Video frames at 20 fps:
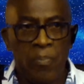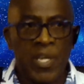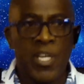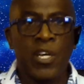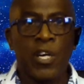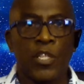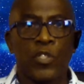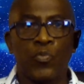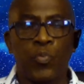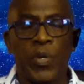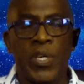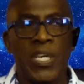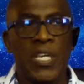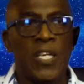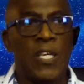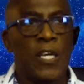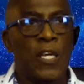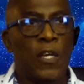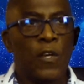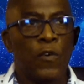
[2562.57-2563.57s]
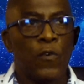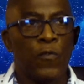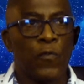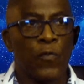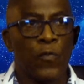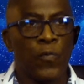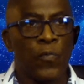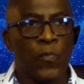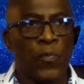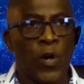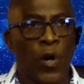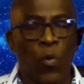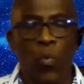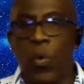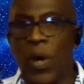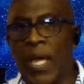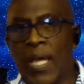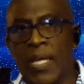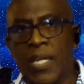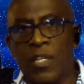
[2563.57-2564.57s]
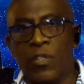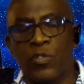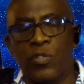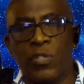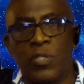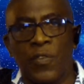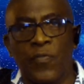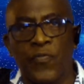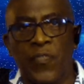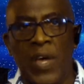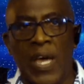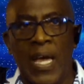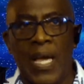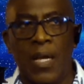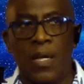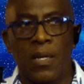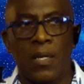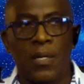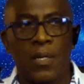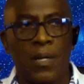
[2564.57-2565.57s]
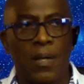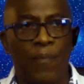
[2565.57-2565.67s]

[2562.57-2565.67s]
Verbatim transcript: because we awaken to the fact